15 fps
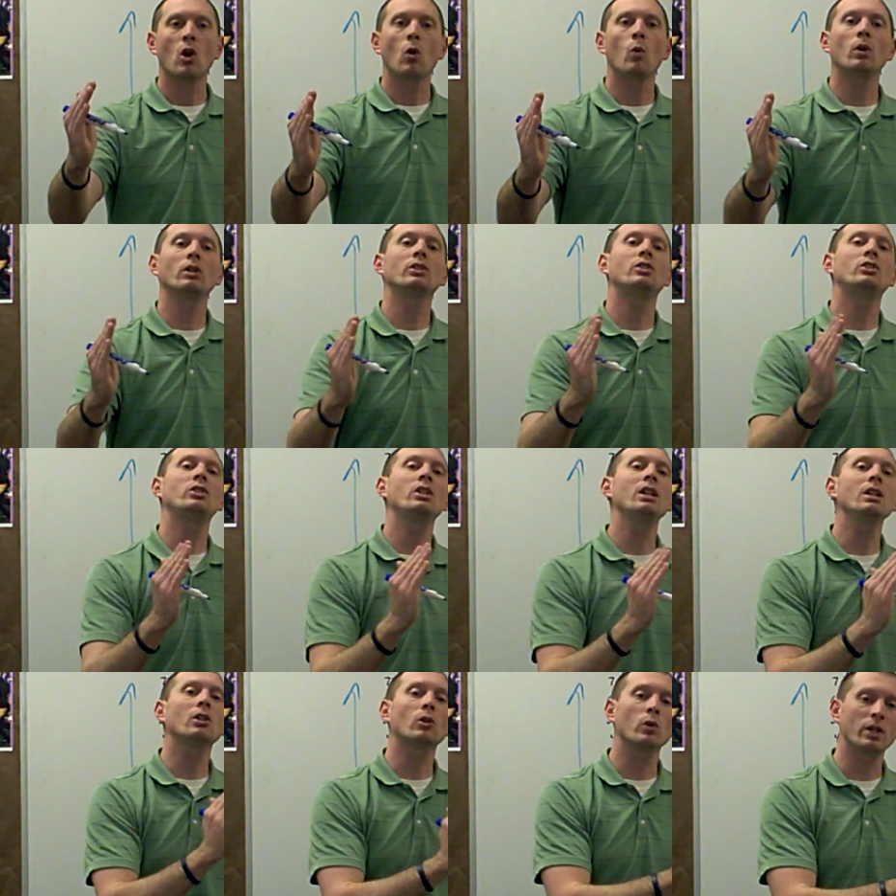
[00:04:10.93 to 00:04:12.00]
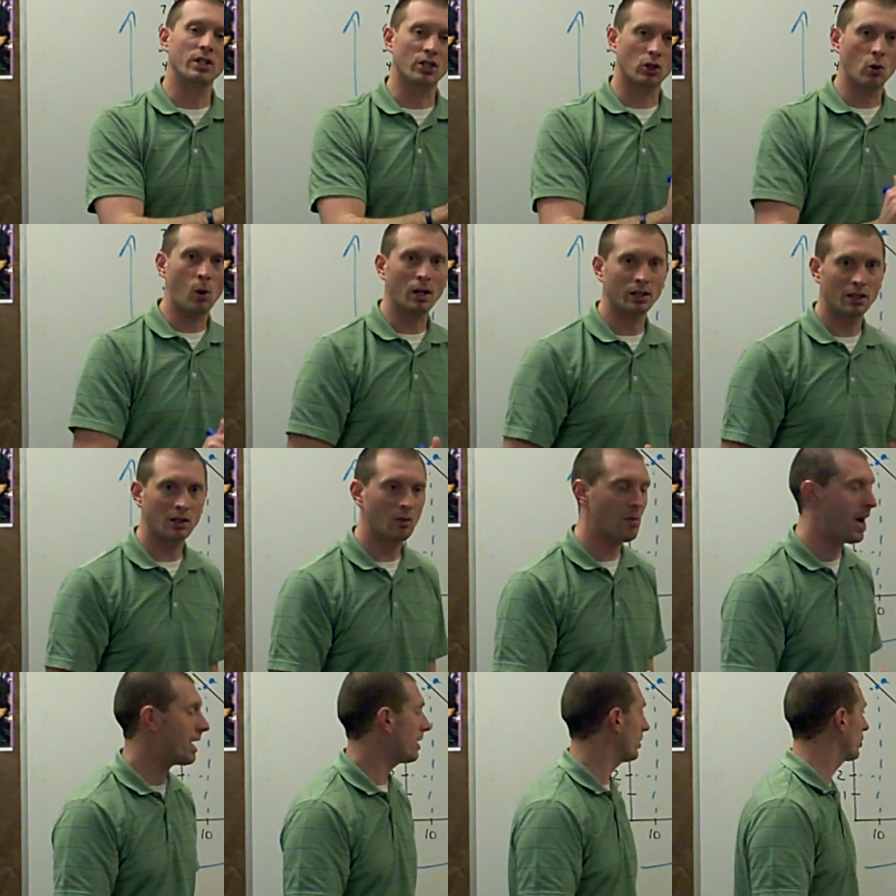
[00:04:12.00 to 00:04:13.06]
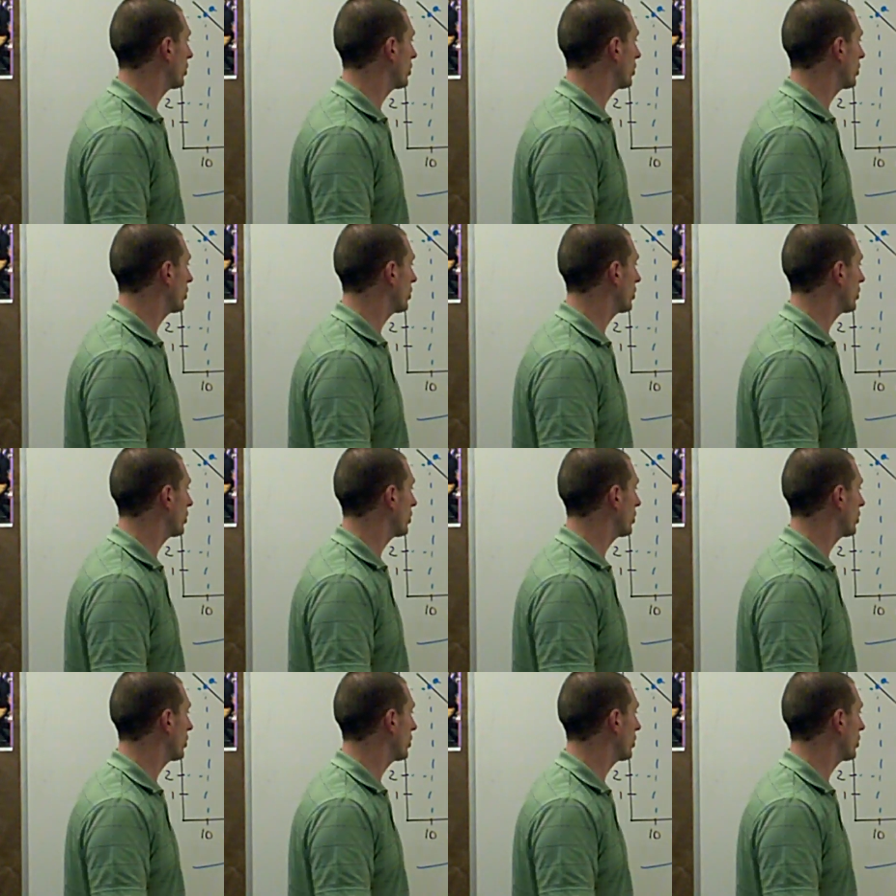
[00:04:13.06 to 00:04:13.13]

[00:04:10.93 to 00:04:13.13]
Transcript: will decrease quantity demanded.